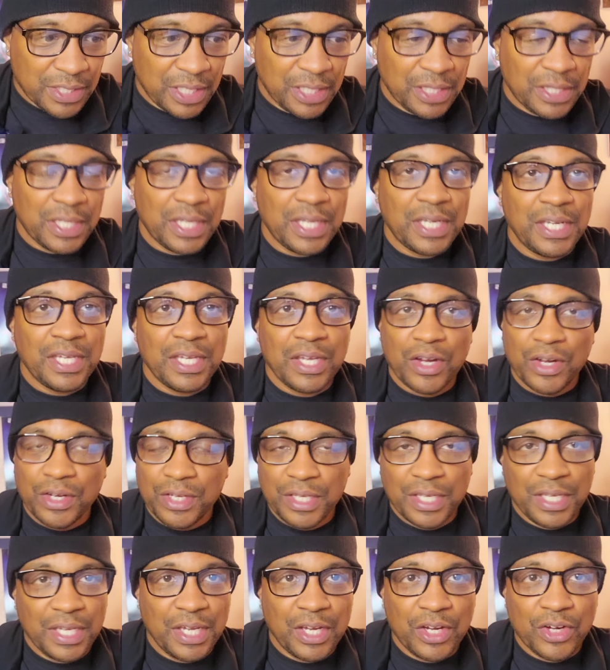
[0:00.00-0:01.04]
And then
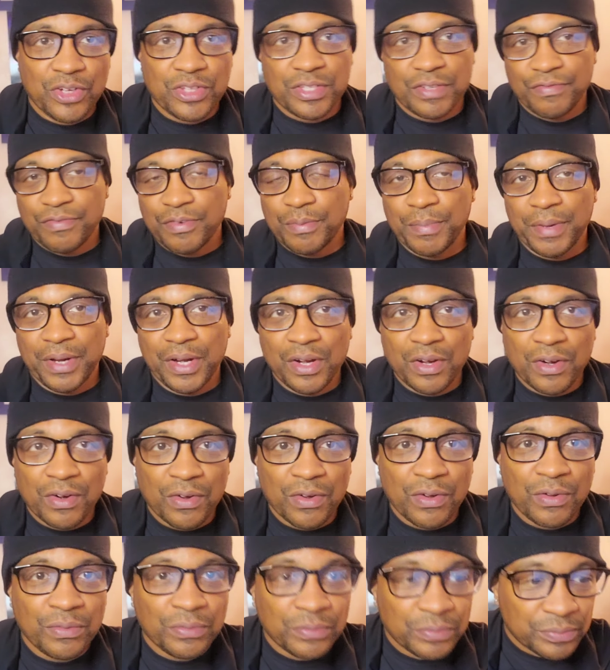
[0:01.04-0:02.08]
he hears it from
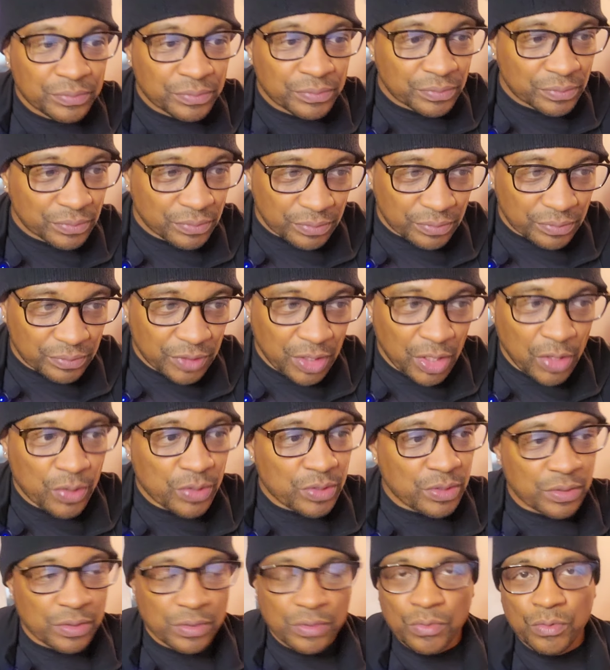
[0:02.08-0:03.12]
Errol.
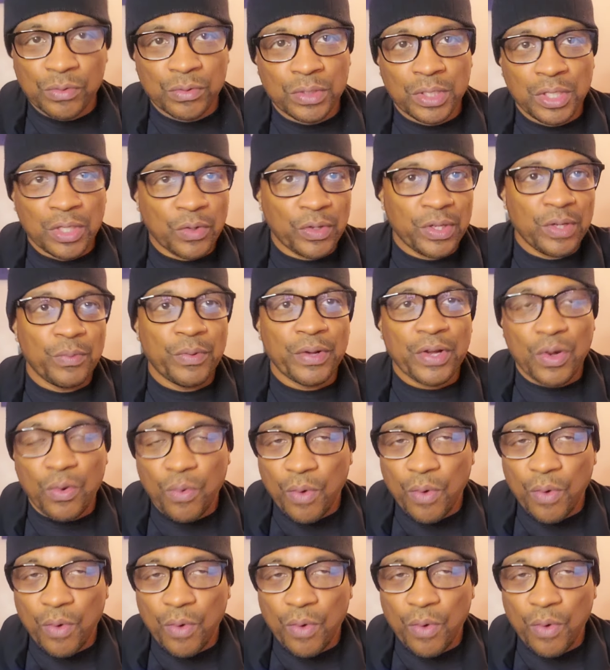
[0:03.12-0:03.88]
Errol's, you know, he went